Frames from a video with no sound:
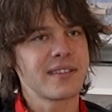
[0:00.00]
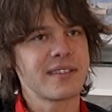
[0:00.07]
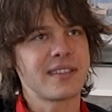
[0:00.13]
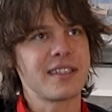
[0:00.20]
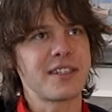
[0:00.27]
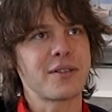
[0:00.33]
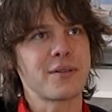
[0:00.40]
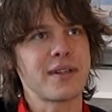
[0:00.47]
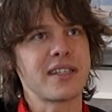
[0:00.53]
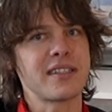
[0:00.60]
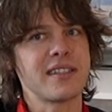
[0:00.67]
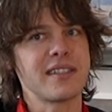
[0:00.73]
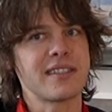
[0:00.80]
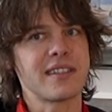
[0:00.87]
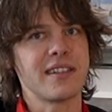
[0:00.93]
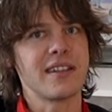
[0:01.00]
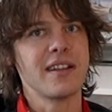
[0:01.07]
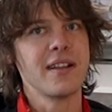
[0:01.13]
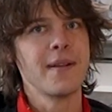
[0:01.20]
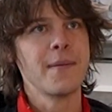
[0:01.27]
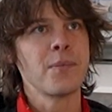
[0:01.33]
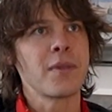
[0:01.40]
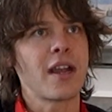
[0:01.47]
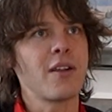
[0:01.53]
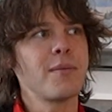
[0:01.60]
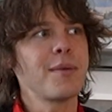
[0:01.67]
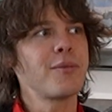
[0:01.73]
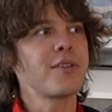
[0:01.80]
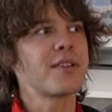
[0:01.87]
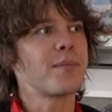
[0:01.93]
situations. And I
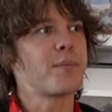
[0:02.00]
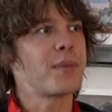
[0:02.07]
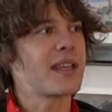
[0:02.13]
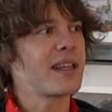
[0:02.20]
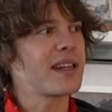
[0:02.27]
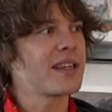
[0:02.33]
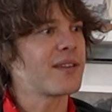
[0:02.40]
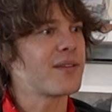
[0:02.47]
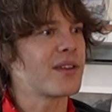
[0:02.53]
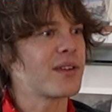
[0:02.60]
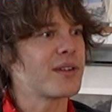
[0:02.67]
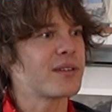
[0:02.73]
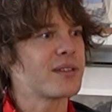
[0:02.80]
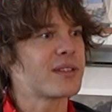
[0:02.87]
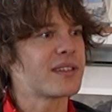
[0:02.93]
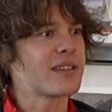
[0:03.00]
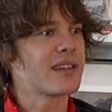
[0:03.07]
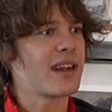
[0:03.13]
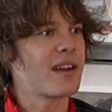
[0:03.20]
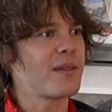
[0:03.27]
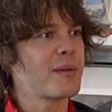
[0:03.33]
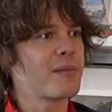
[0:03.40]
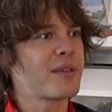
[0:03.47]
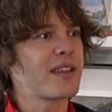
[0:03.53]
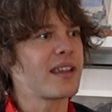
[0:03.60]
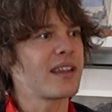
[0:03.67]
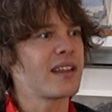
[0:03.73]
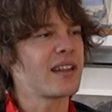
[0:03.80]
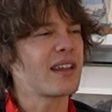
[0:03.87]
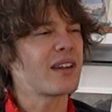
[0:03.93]
remember at the beginning of those, I remember
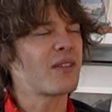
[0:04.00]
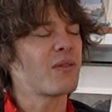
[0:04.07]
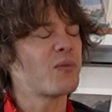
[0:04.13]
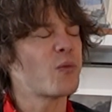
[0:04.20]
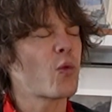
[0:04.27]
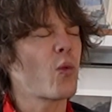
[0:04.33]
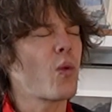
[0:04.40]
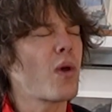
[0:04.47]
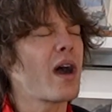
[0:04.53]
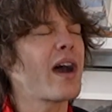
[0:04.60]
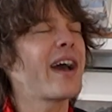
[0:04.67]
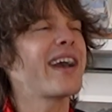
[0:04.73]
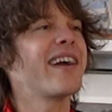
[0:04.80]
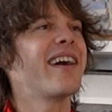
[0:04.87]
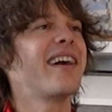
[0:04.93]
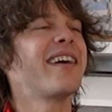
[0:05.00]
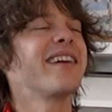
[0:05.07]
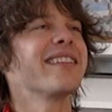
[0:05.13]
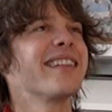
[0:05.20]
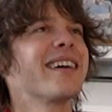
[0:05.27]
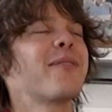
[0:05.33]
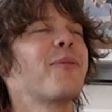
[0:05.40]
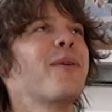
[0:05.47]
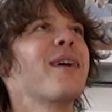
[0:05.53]
thinking like, why art? Like,